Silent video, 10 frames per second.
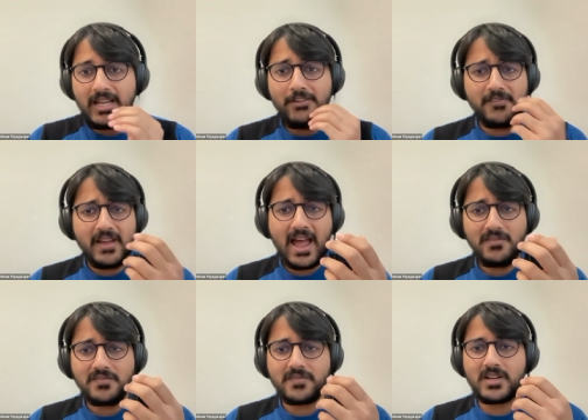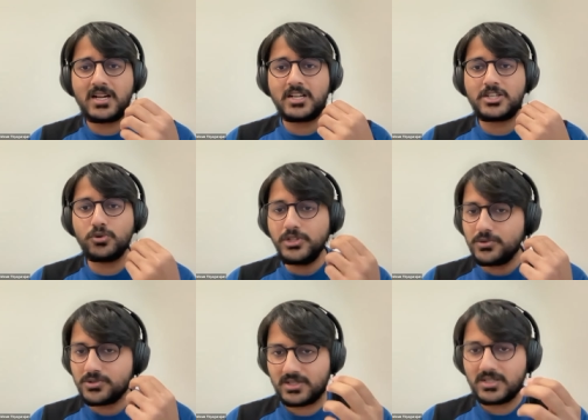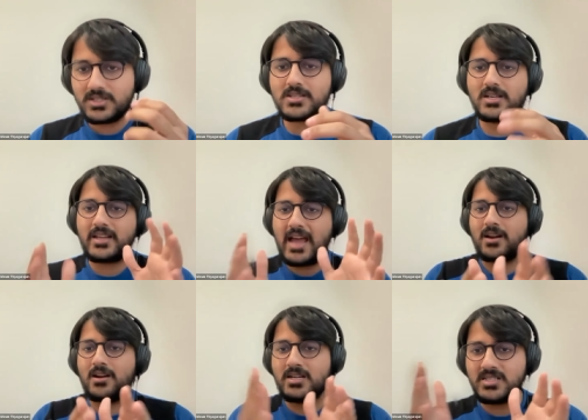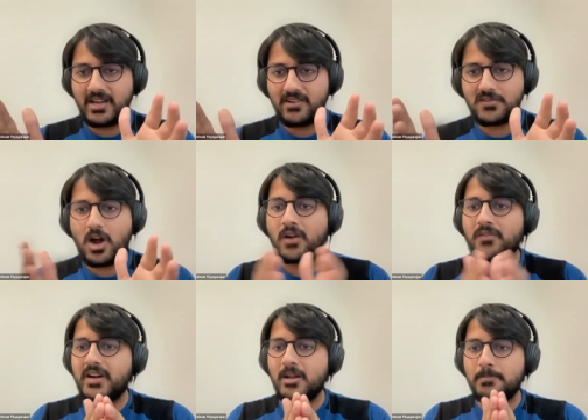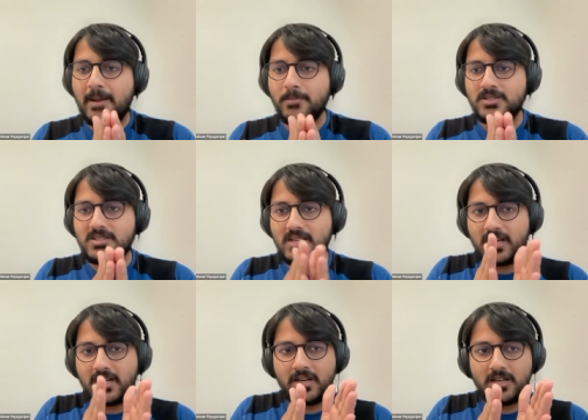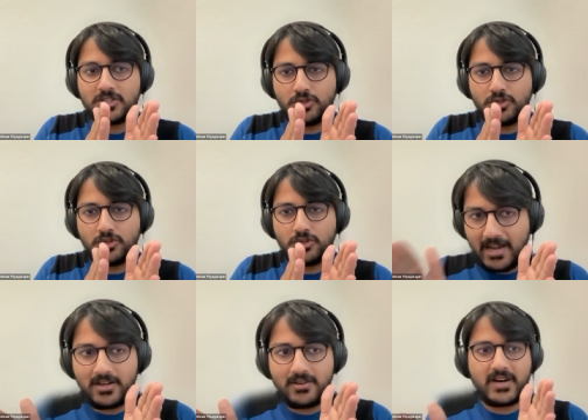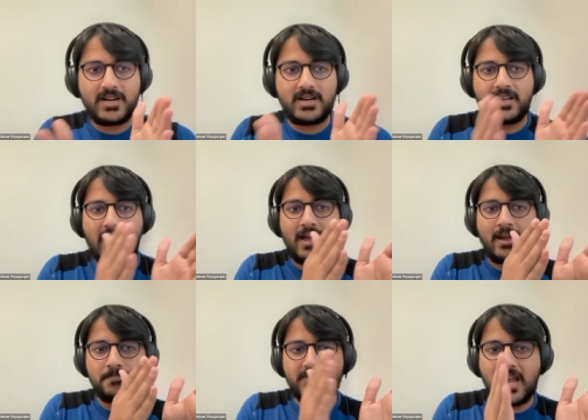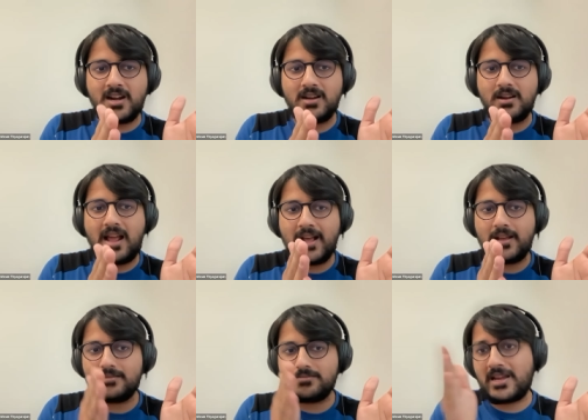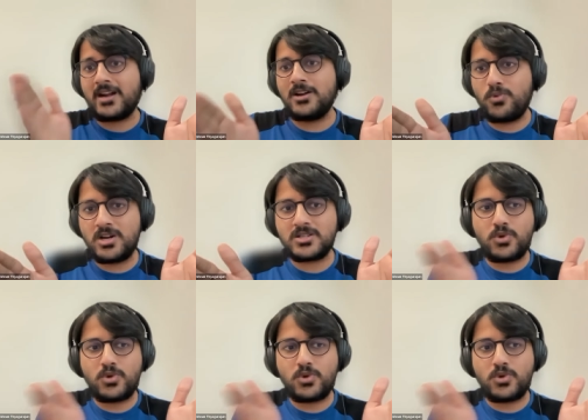if we have uh, two users, Carol and Dave, offering payments in a suitable manner, where like um, Carol Carol wants